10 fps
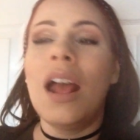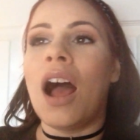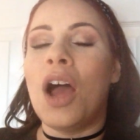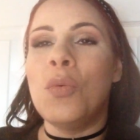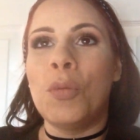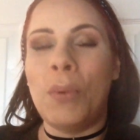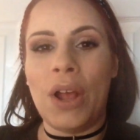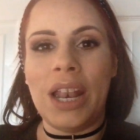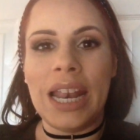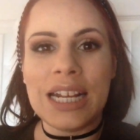I will
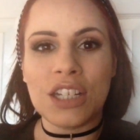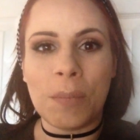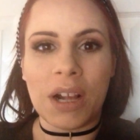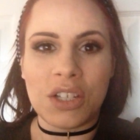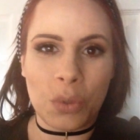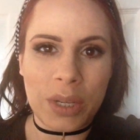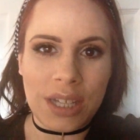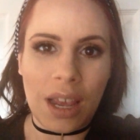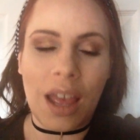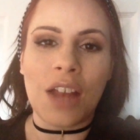put a link to my Twitter